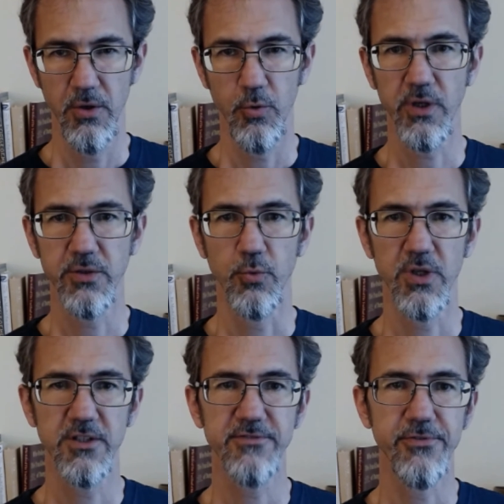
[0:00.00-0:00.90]
What
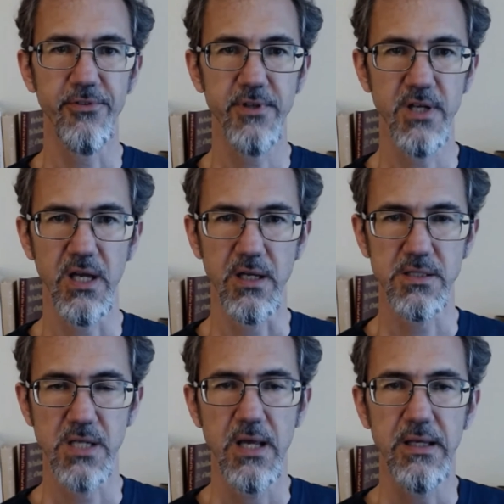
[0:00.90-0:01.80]
wonderful
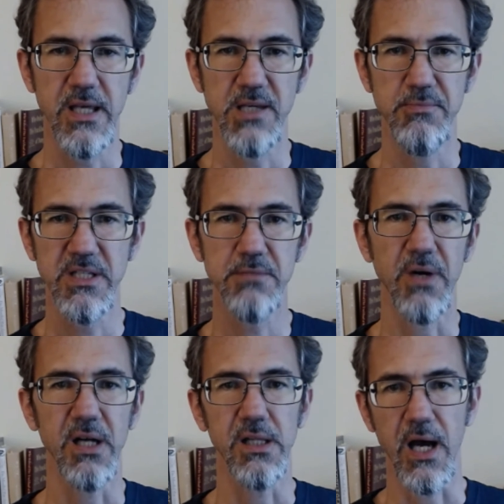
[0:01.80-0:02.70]
things came into
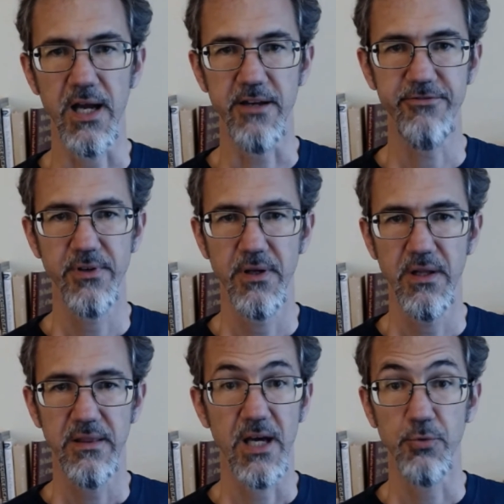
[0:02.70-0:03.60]
my life
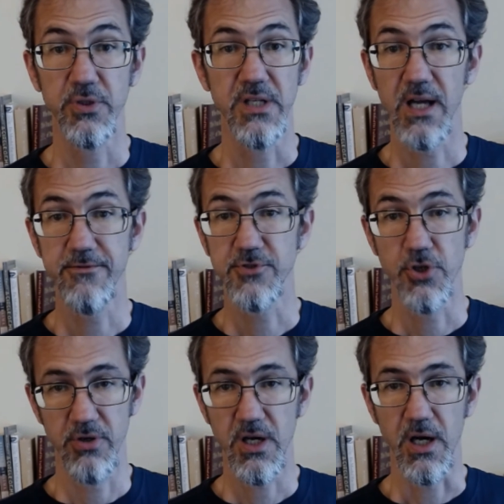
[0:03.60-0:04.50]
that would not have
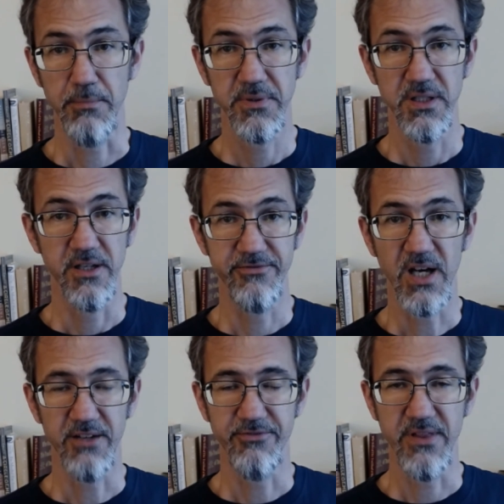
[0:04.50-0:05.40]
showed up if
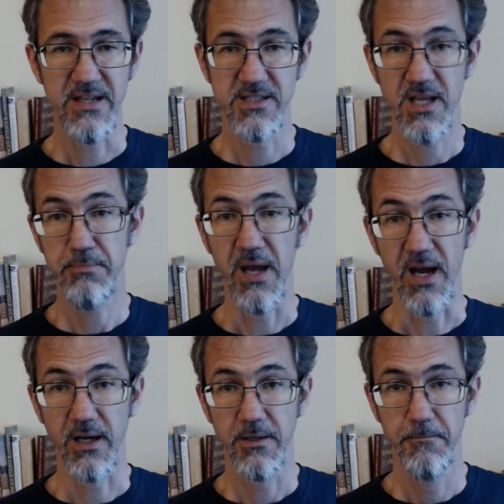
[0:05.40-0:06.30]
not for that setback?